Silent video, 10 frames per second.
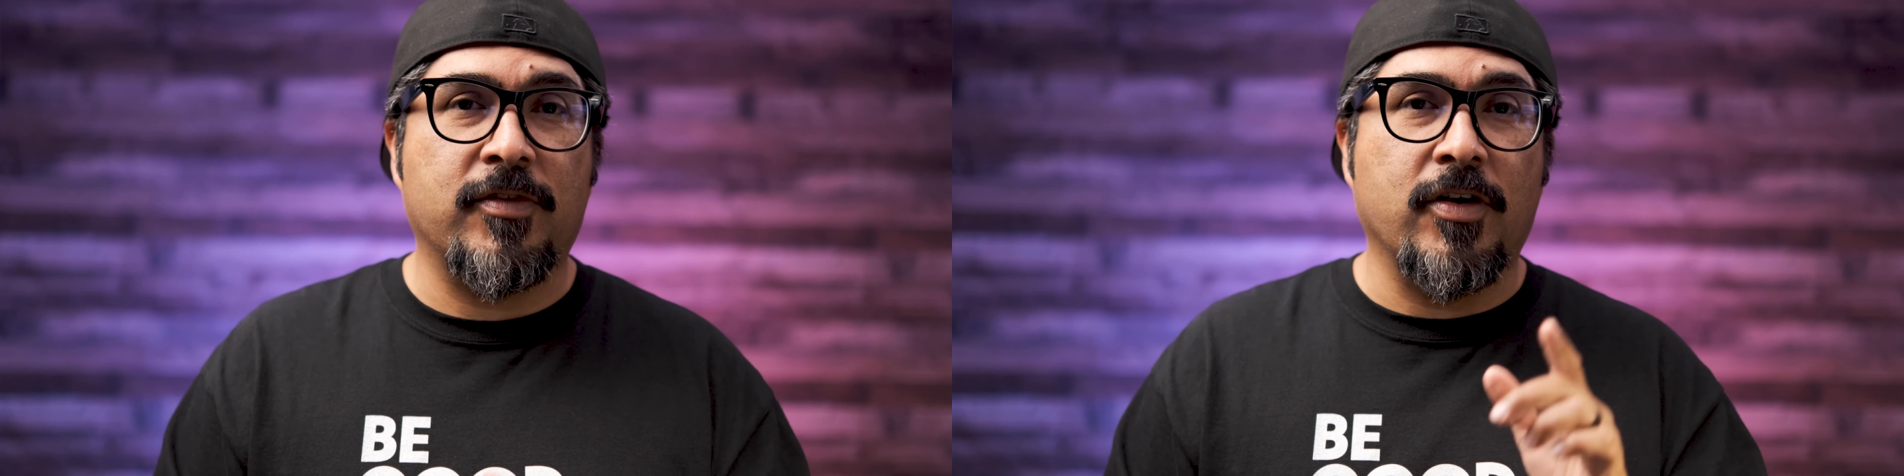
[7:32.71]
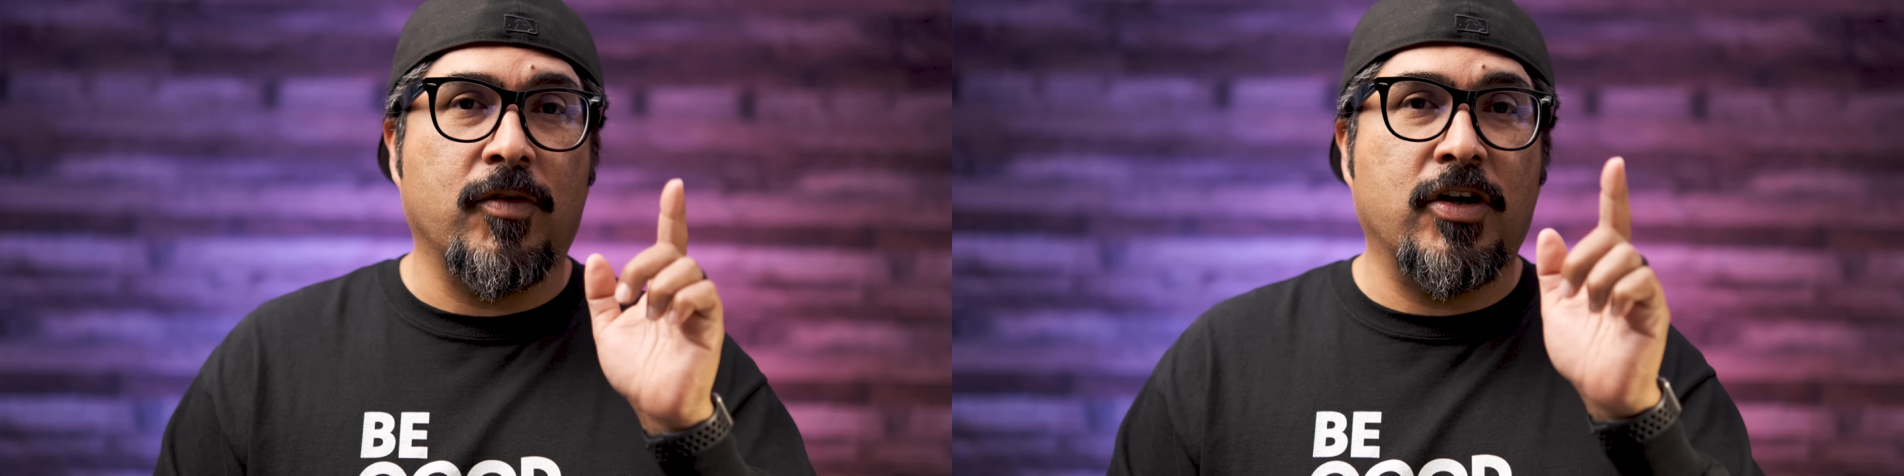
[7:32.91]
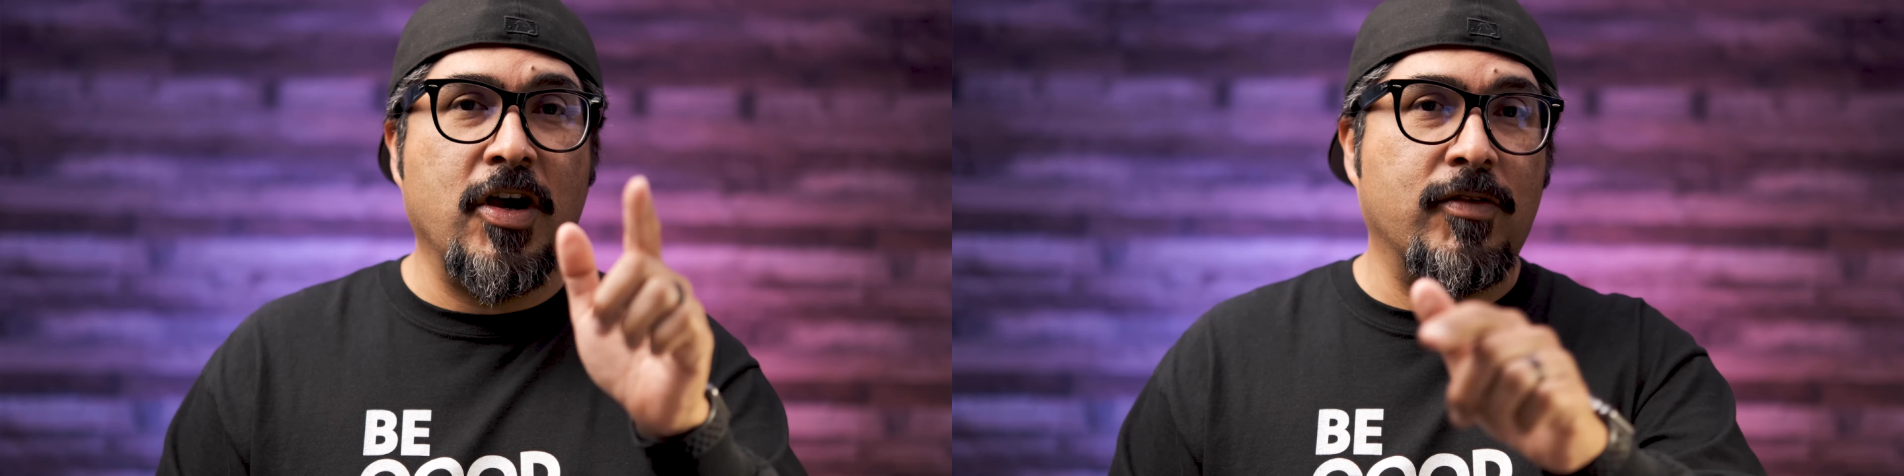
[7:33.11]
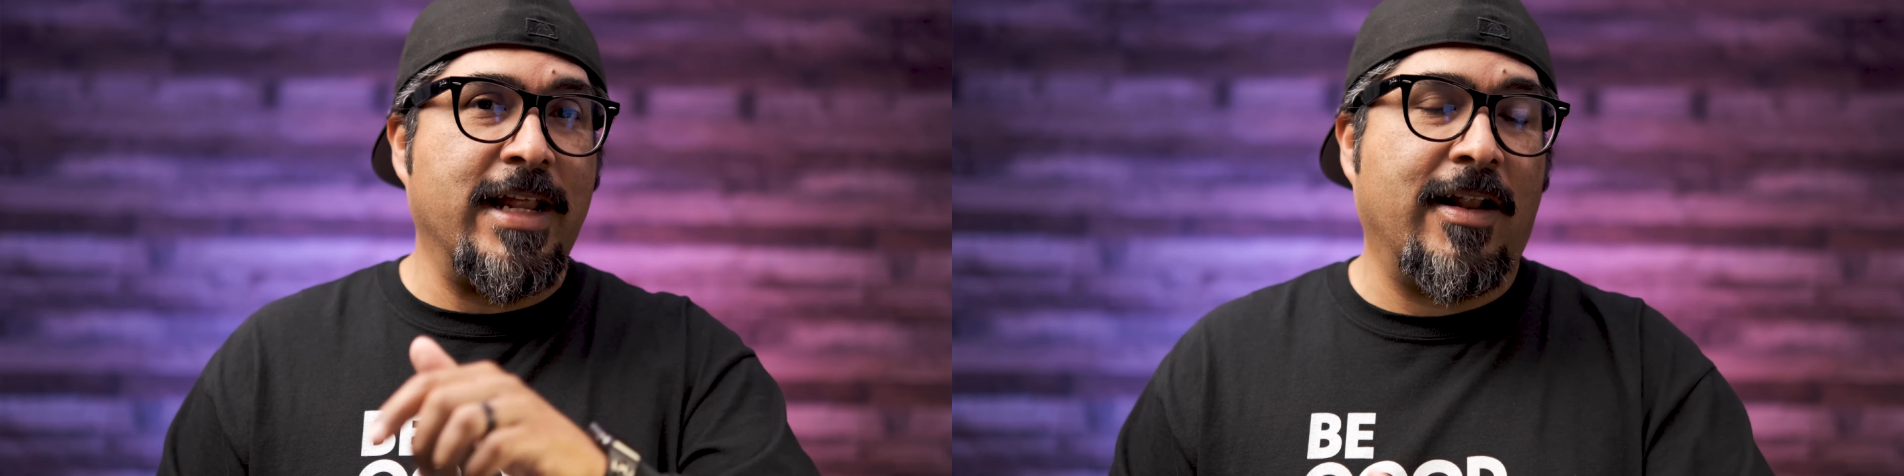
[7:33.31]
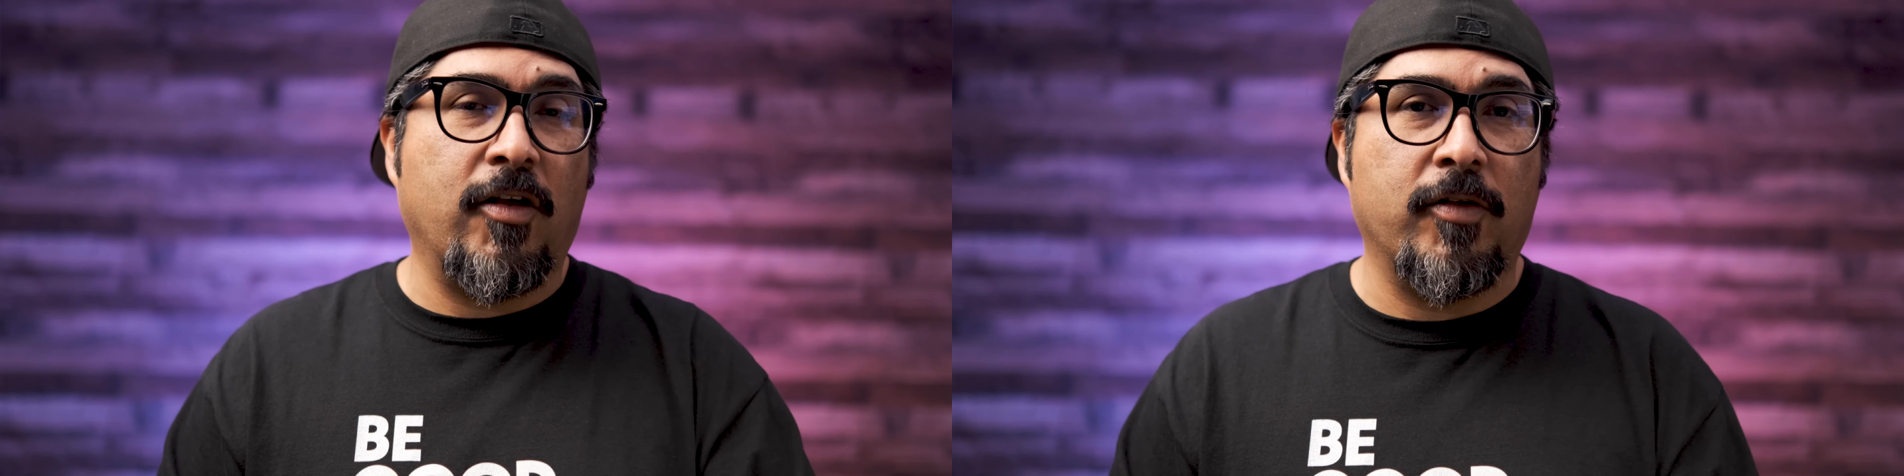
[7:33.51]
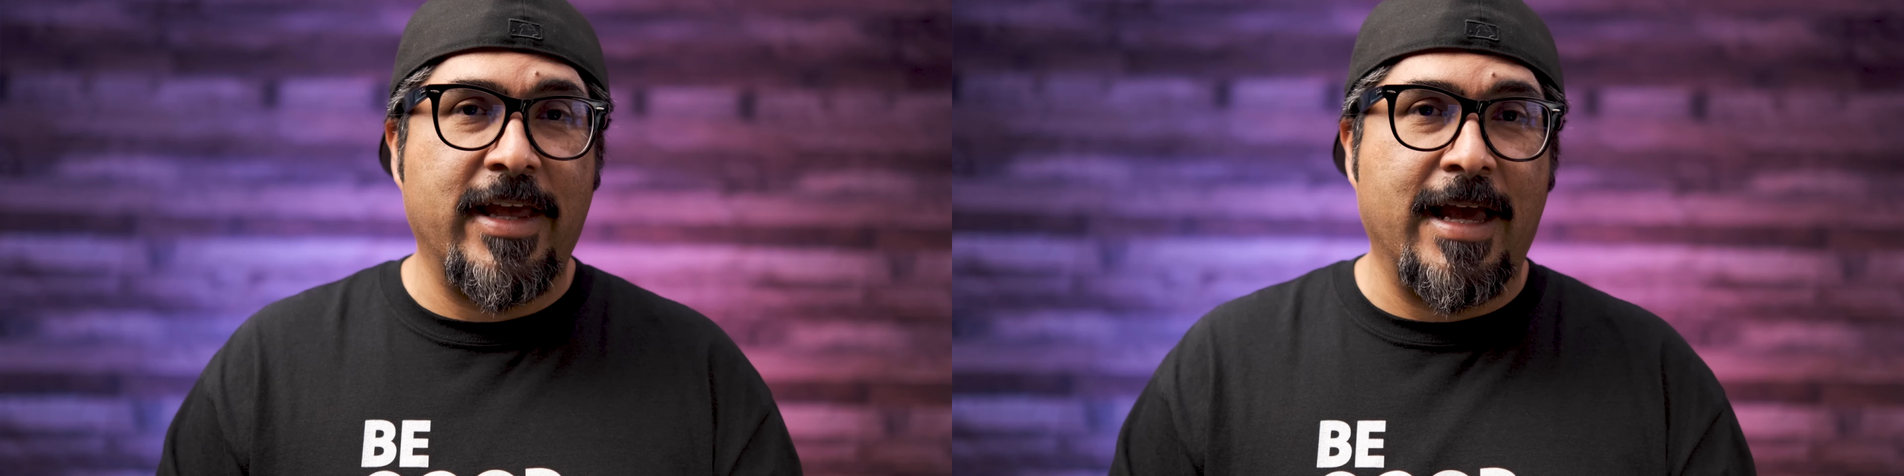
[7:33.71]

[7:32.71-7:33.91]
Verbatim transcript: So go download the